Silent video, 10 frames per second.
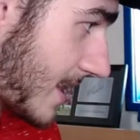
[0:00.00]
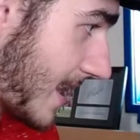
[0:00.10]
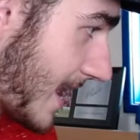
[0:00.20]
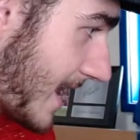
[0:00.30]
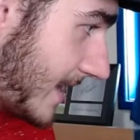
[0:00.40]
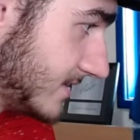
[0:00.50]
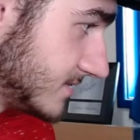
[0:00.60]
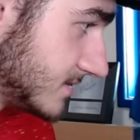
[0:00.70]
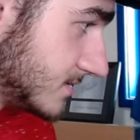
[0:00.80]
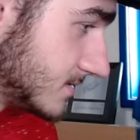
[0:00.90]
And
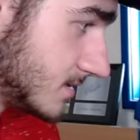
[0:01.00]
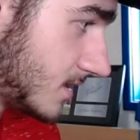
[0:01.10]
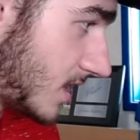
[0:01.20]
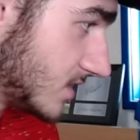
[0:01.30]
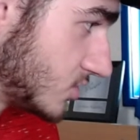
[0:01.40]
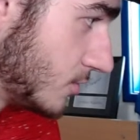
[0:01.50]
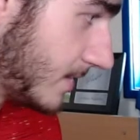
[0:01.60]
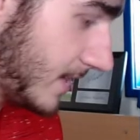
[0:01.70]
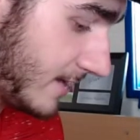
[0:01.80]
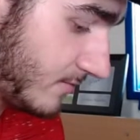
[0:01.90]
I do
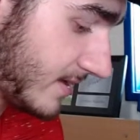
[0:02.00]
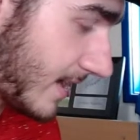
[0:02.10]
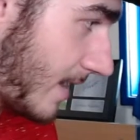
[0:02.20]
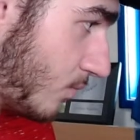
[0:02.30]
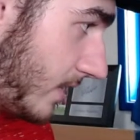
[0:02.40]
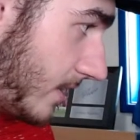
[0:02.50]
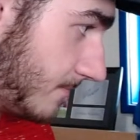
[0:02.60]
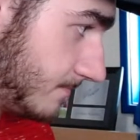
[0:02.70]
believe we can win it.